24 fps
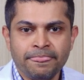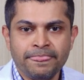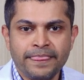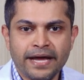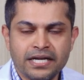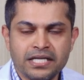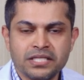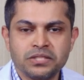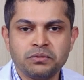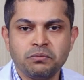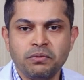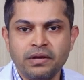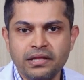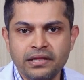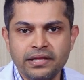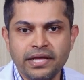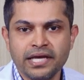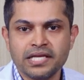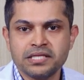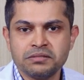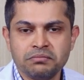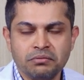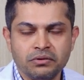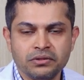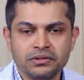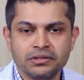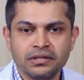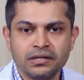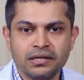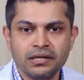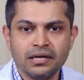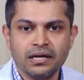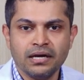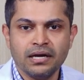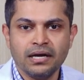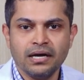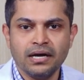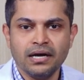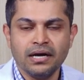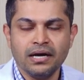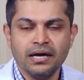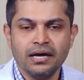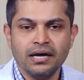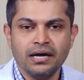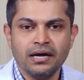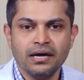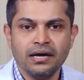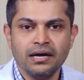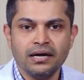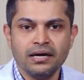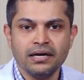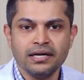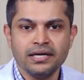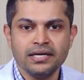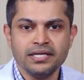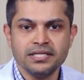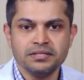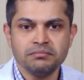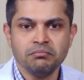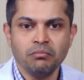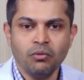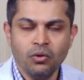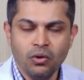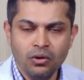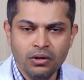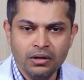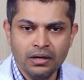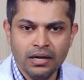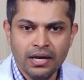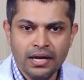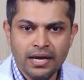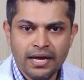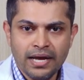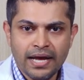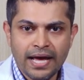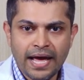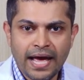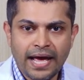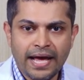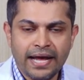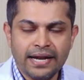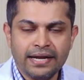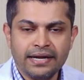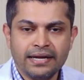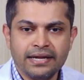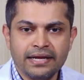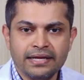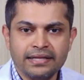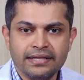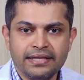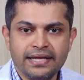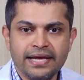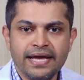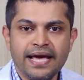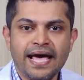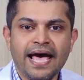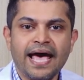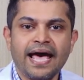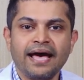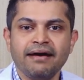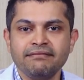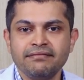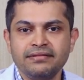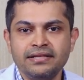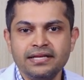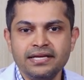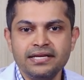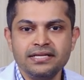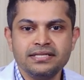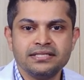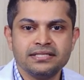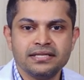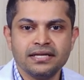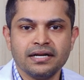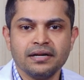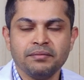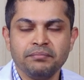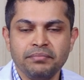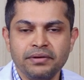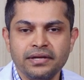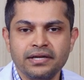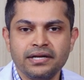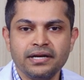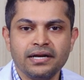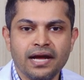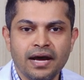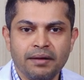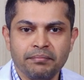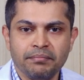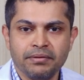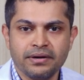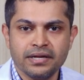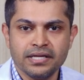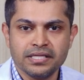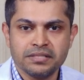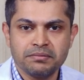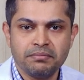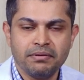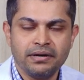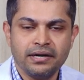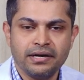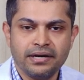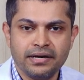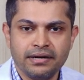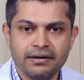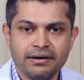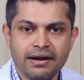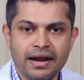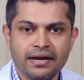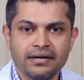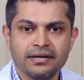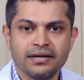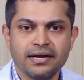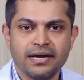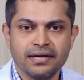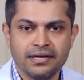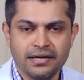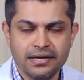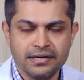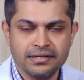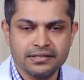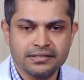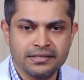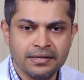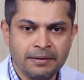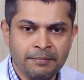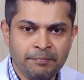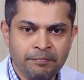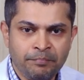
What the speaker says: that is when the exposure is more, and they have these repeated upper respiratory tract catarrhs.